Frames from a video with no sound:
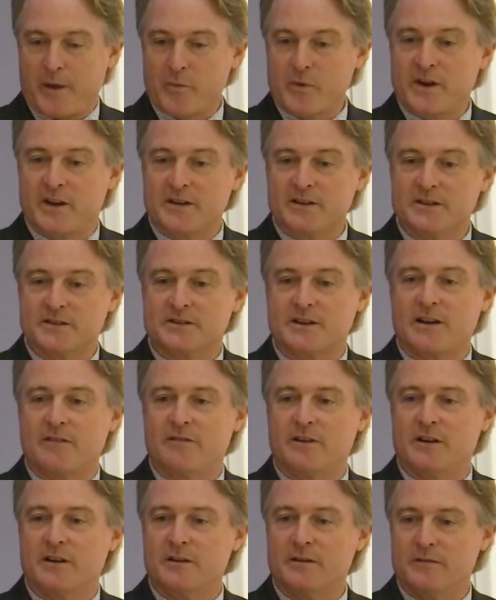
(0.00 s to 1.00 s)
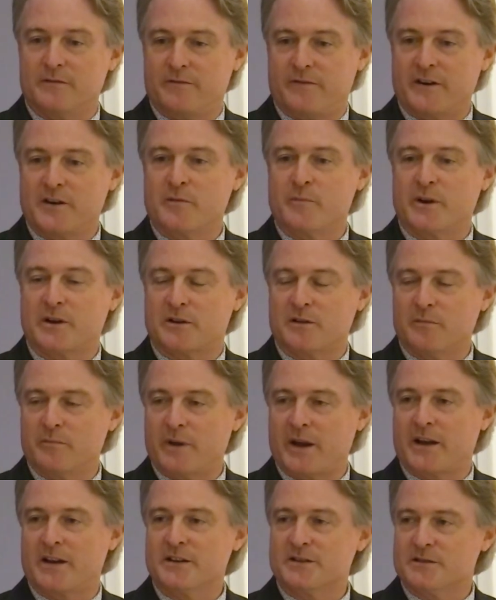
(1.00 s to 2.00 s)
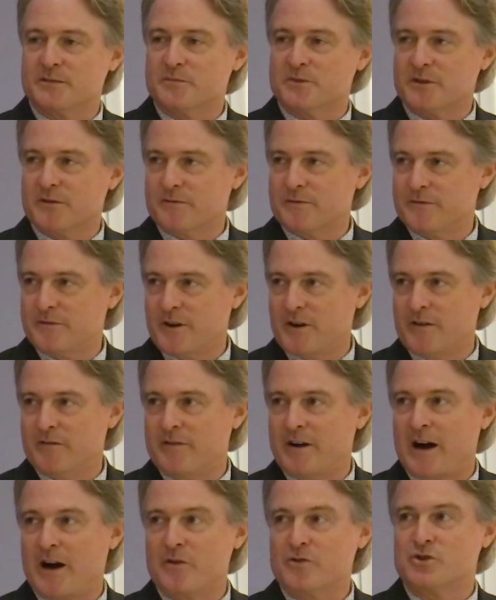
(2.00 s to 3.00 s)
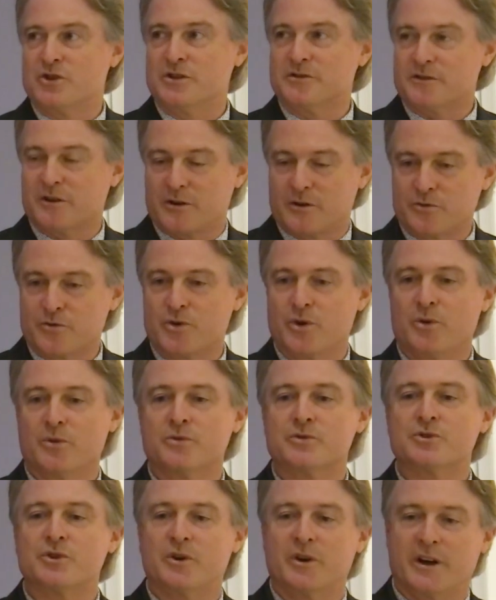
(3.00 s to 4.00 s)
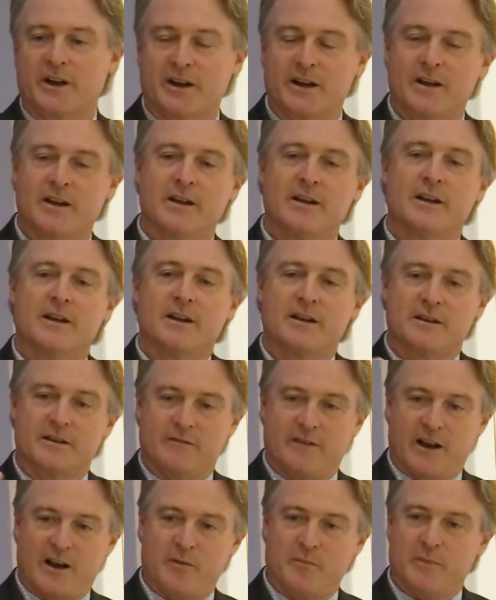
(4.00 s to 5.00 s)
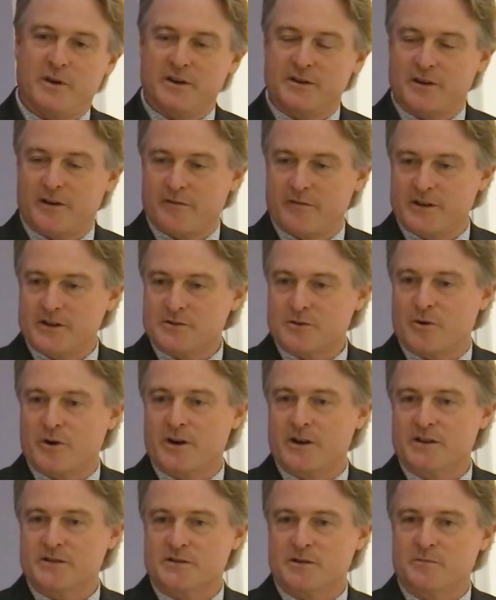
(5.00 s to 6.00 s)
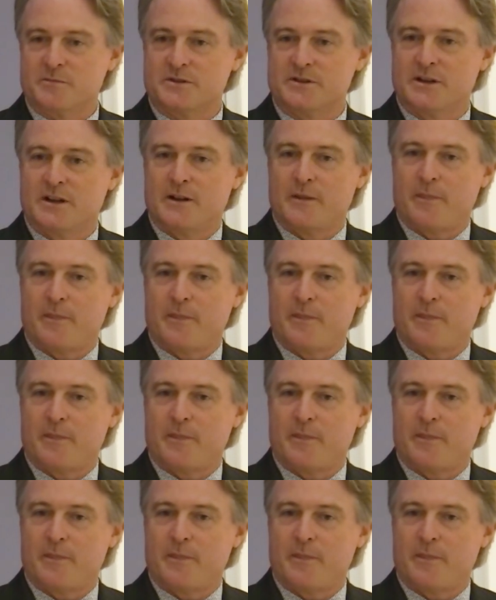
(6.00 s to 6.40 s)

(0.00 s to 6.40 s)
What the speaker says: we can discover fundamental mechanisms of how genes are controlled during development of these organisms.